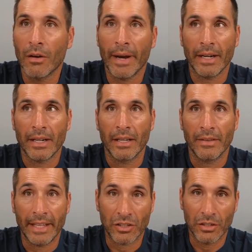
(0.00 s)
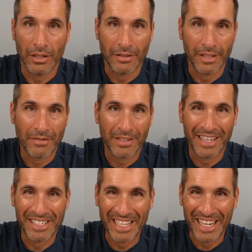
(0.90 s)
right. That's good. Thanks for that
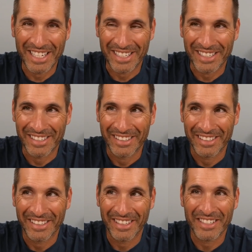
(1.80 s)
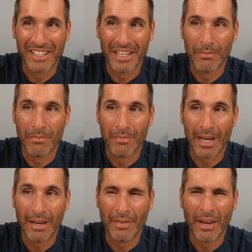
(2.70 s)
education. Because um,
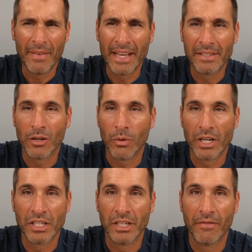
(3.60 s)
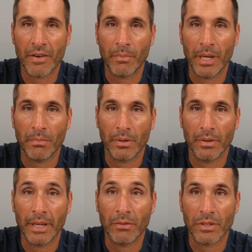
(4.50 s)
I've, I've asked that question to different people,
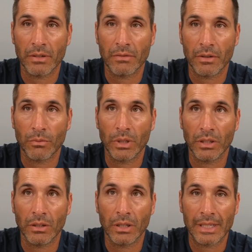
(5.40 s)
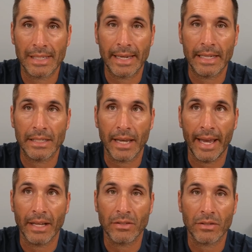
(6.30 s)
and that was a, a really good, concise
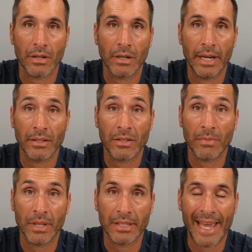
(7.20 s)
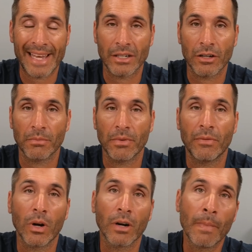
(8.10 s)
answer and some things I hadn't heard
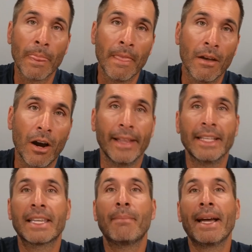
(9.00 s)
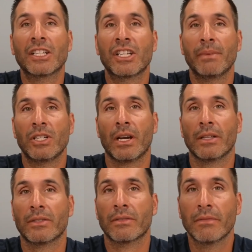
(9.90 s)
before. All right, let's get back to Jimmy
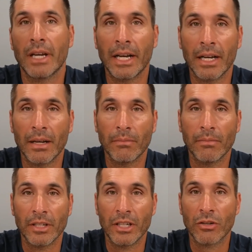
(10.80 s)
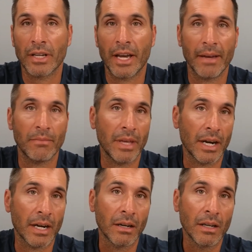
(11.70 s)
John's. Um, your time
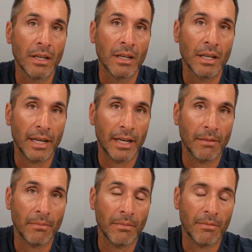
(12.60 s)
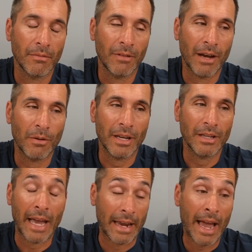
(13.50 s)
there. Um, I, w-
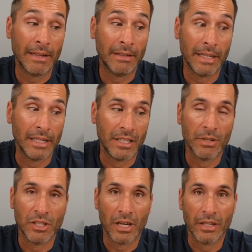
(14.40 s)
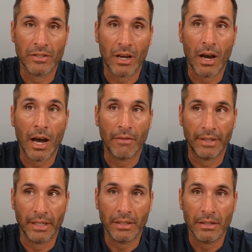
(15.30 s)
I eat Jimmy John's
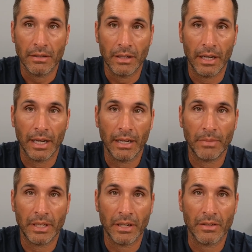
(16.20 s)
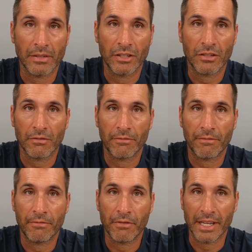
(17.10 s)
often uh, because it's
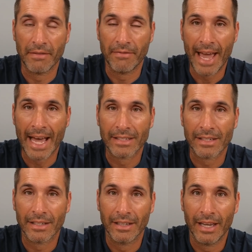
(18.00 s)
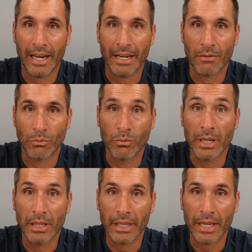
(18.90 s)
freaky fast, and it
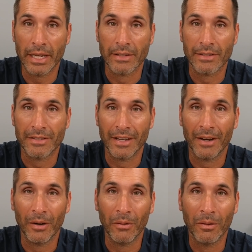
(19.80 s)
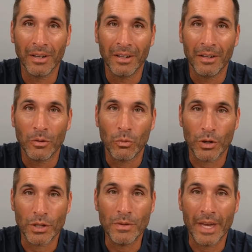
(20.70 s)
really is. So were
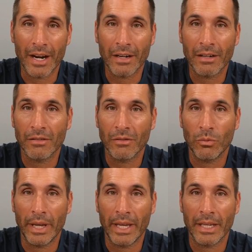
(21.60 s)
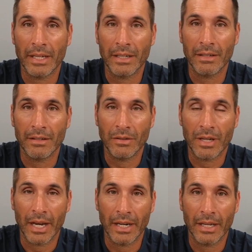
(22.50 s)
you there when you
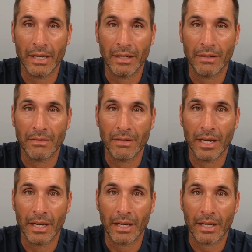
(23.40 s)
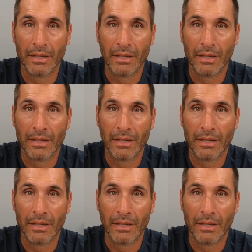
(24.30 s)
kind of uh,